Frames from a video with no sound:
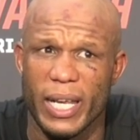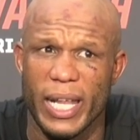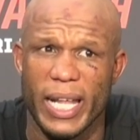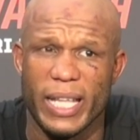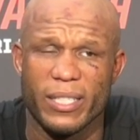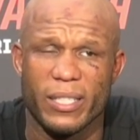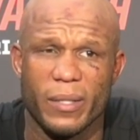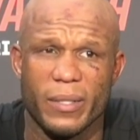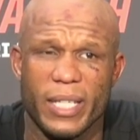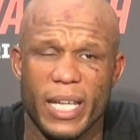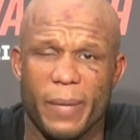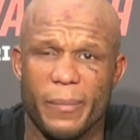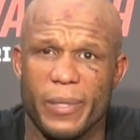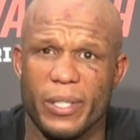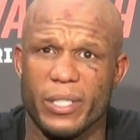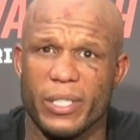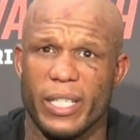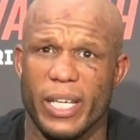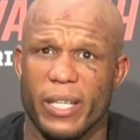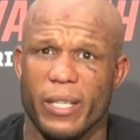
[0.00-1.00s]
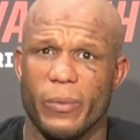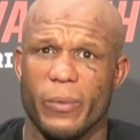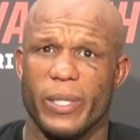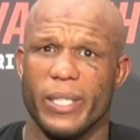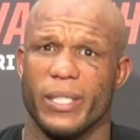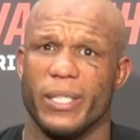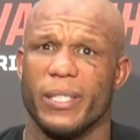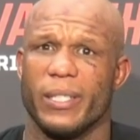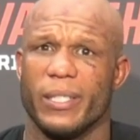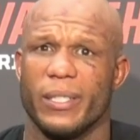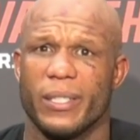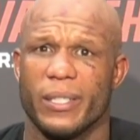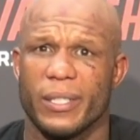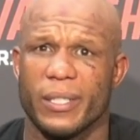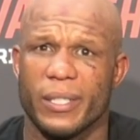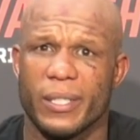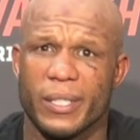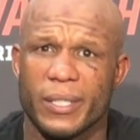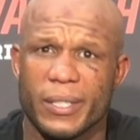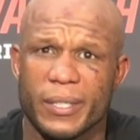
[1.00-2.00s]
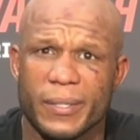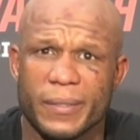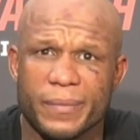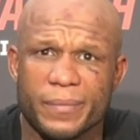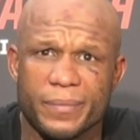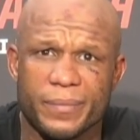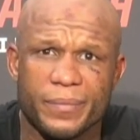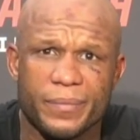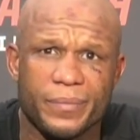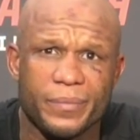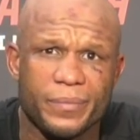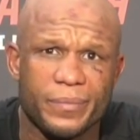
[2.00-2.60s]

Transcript: land some damage and get the win. Now, did you plan